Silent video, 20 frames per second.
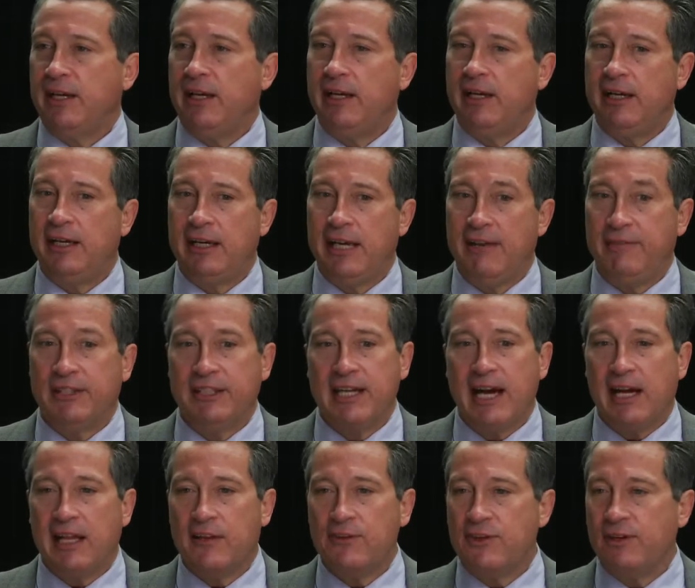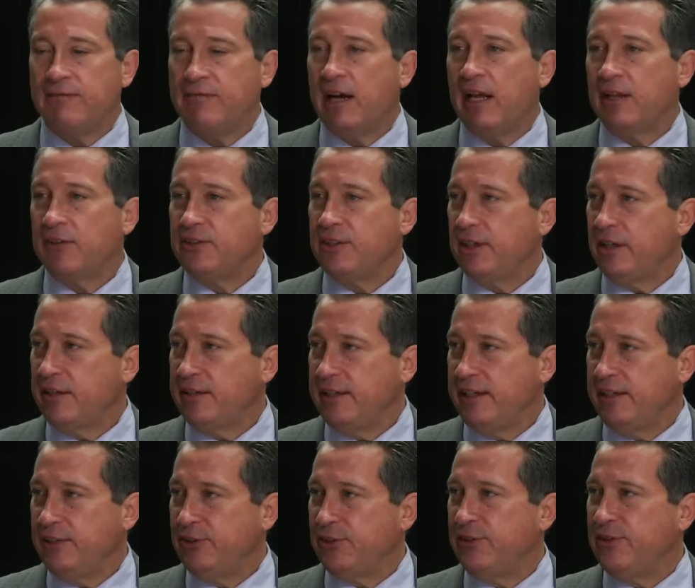have acknowledged that
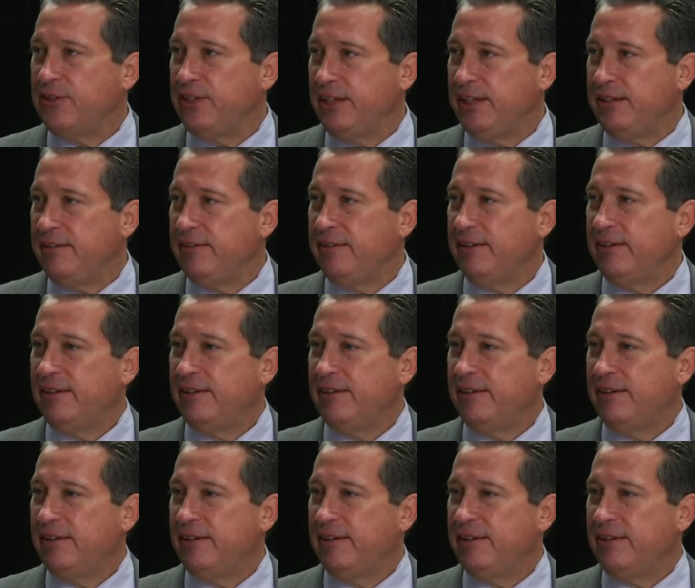volatility is indeed